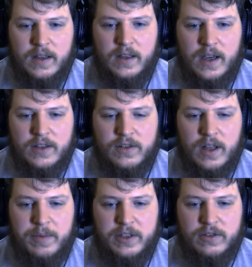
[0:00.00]
Yeah, I saw
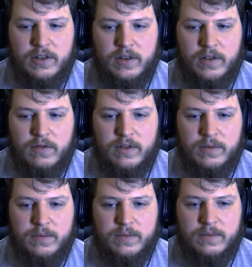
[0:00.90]
that oh. picture oh. in another
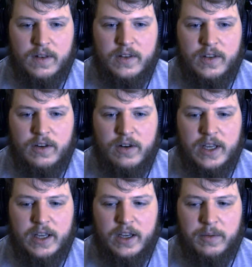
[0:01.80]
room. Is the
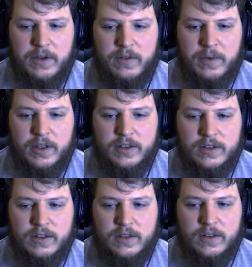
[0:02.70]
creaking coming from
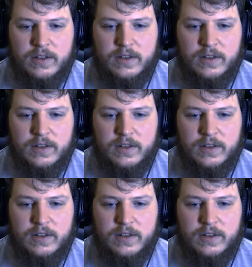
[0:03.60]
us or?